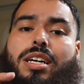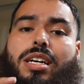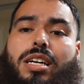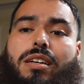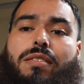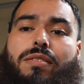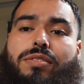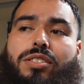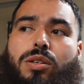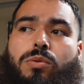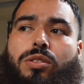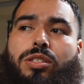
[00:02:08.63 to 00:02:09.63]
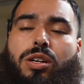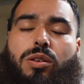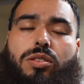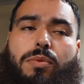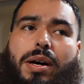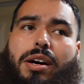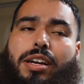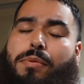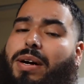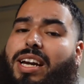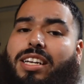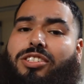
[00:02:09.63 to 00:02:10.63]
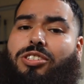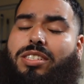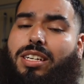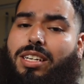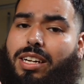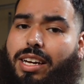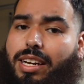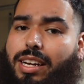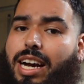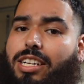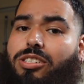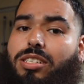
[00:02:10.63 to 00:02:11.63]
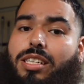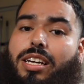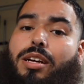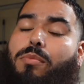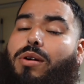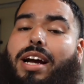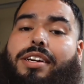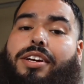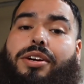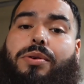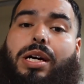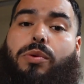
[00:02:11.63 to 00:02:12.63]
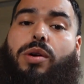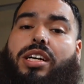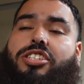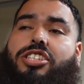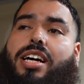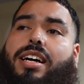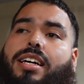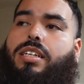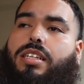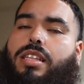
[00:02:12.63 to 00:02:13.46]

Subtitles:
if someone knows about anybody interested in a nitrous kit, brand new, a wet shot,